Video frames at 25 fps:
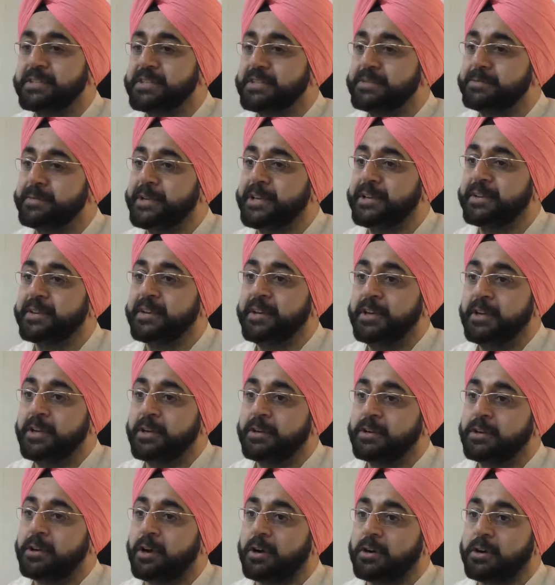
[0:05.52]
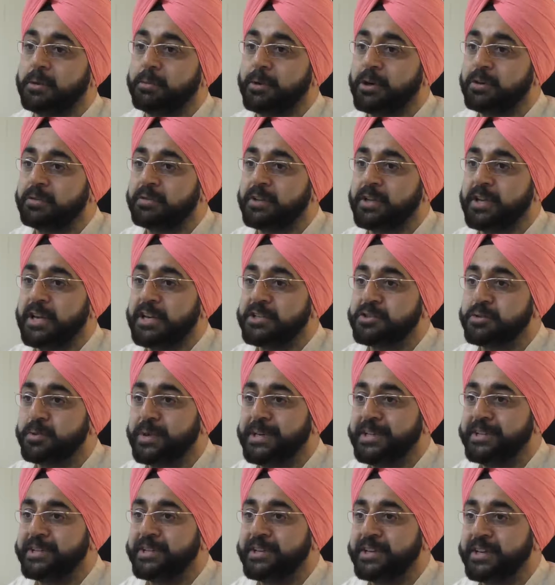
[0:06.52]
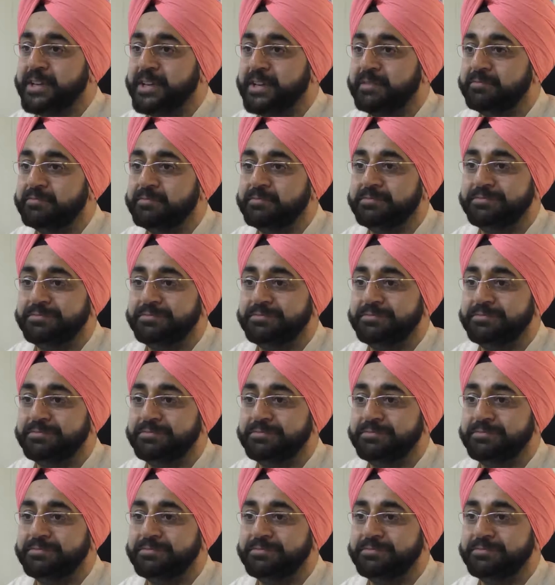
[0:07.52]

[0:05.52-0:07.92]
which has been talked about for the last 20-30